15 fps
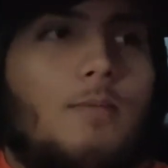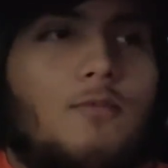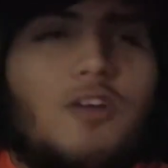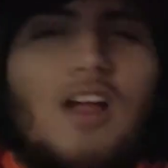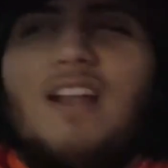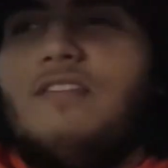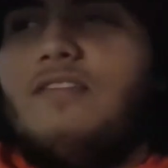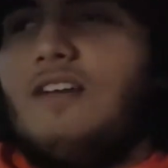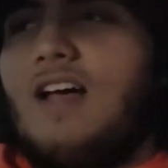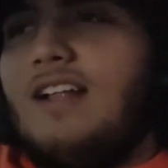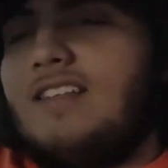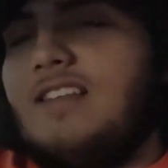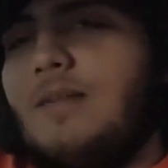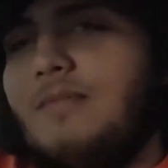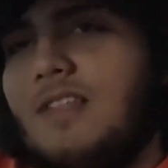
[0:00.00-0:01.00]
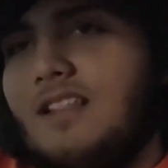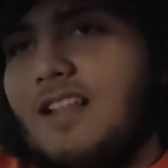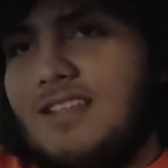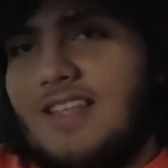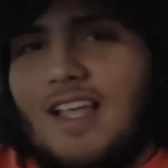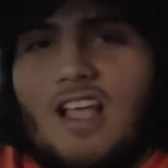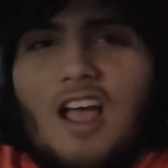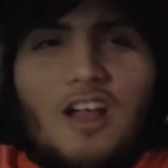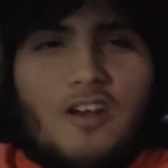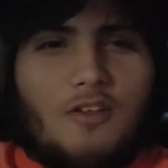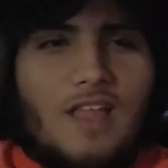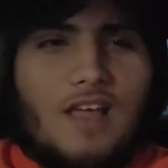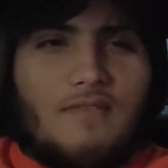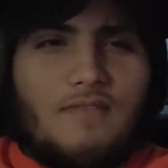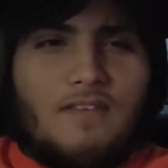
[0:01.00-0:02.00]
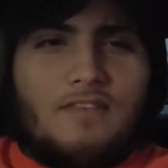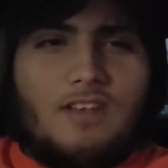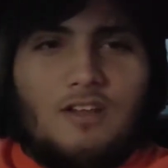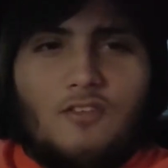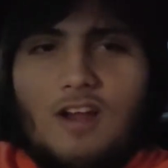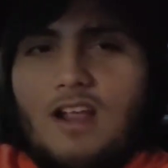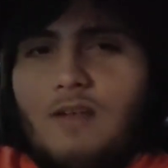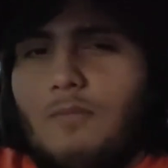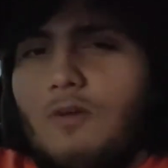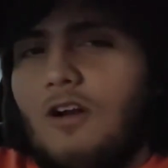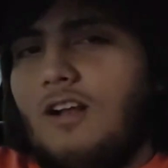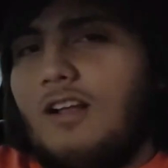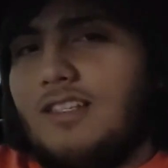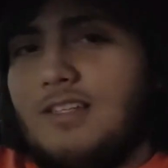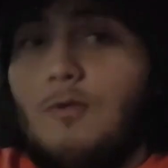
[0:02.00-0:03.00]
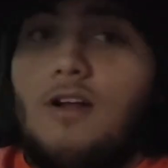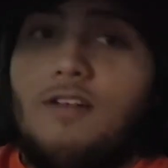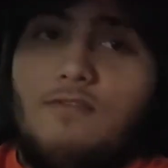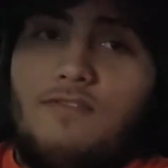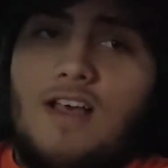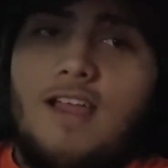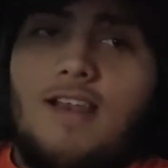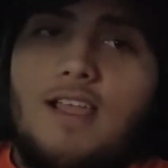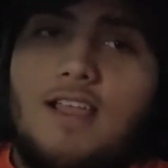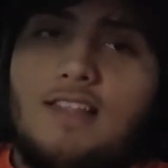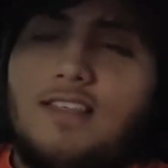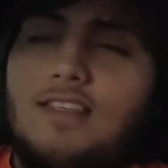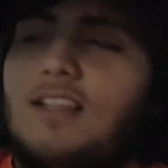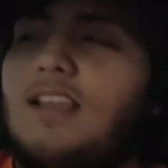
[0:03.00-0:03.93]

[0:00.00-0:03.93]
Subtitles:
I'm trying to find something that's like under that 50 grand mark, because I want to finance